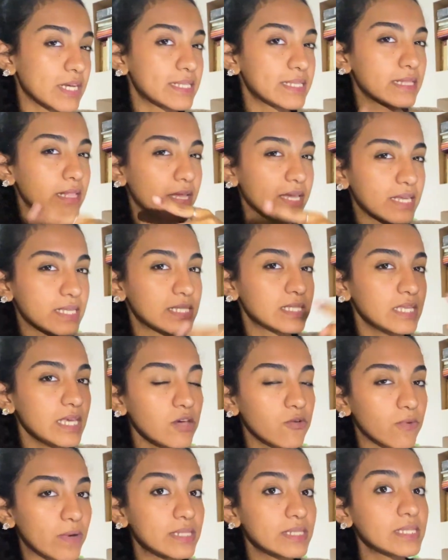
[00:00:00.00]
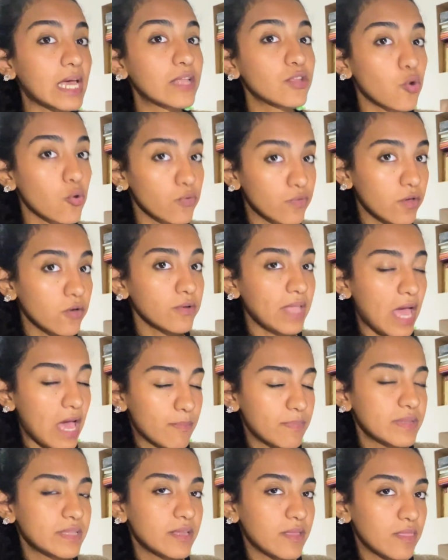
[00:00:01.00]
It's like a sequence, and although it
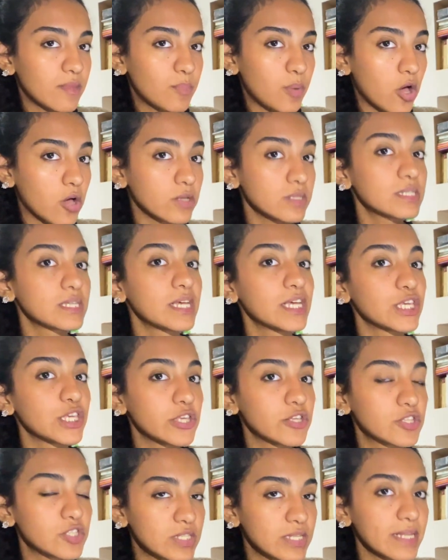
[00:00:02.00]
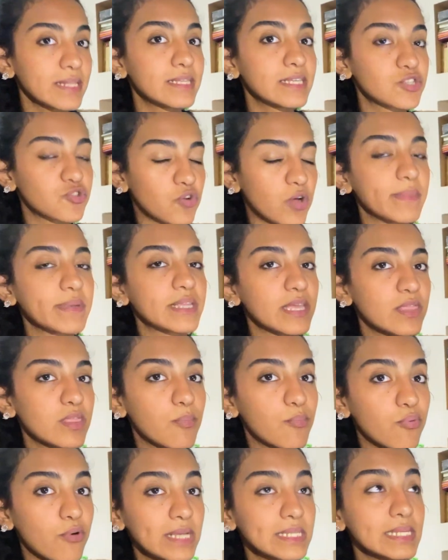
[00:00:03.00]
happened in the past, you still describe it in the
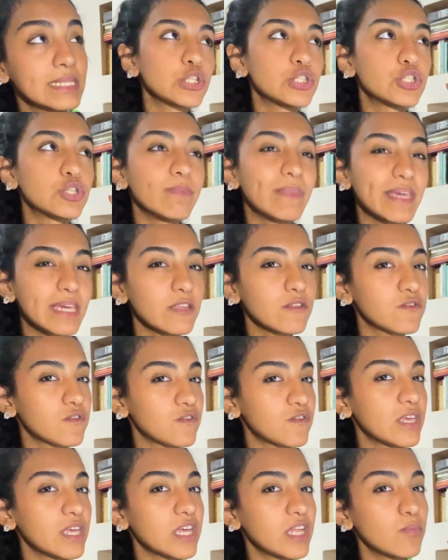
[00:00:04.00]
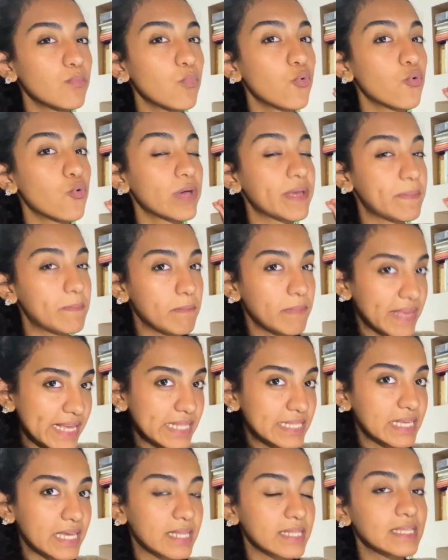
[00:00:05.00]
present to make it feel more
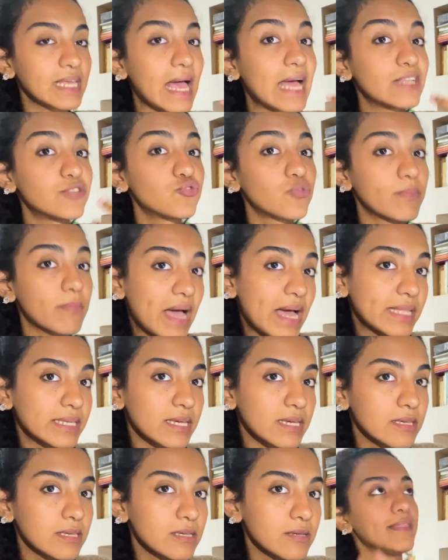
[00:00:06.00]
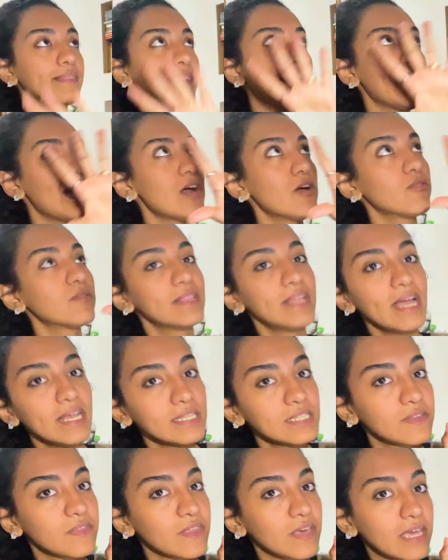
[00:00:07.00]
immediate and dramatic. Now,
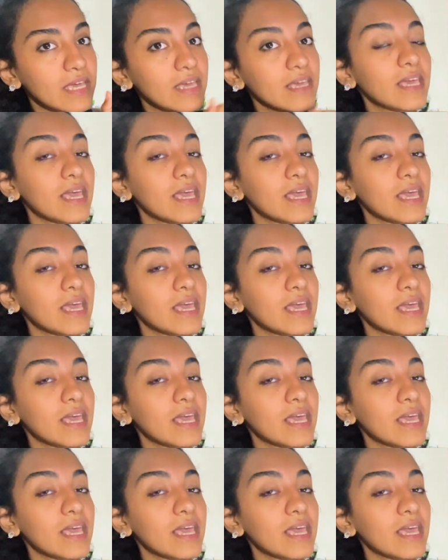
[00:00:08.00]
last thing